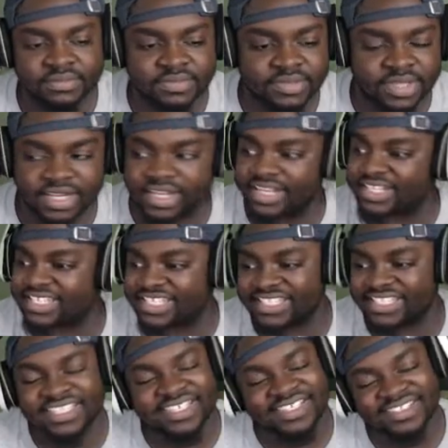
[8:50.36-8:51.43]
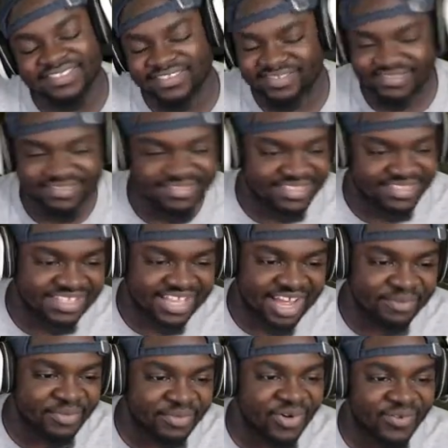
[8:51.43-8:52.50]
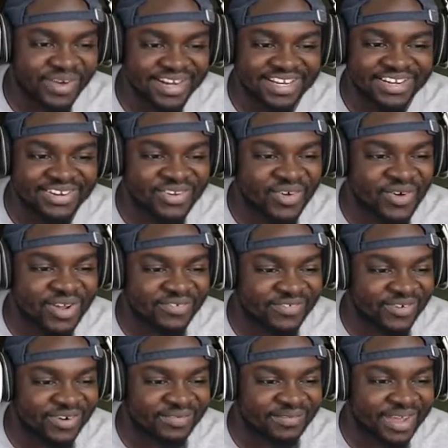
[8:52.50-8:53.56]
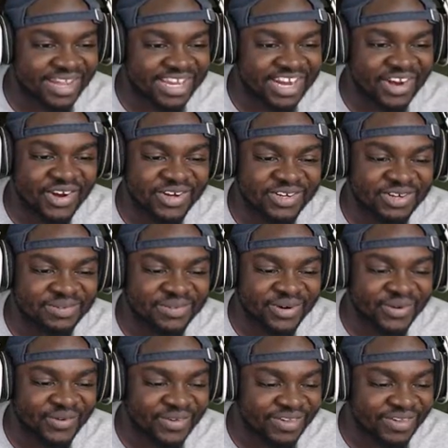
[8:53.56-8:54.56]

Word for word: Uh, see, I'm already annoyed for my character, bro.